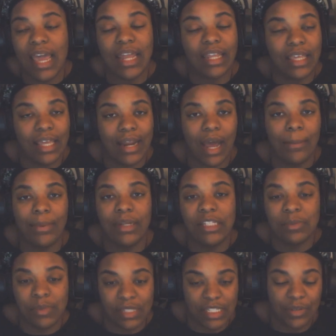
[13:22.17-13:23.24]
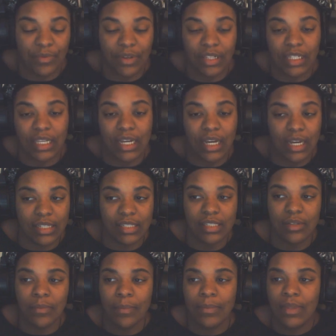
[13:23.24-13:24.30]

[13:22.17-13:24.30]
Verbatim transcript: and Get Out, but specifically Us,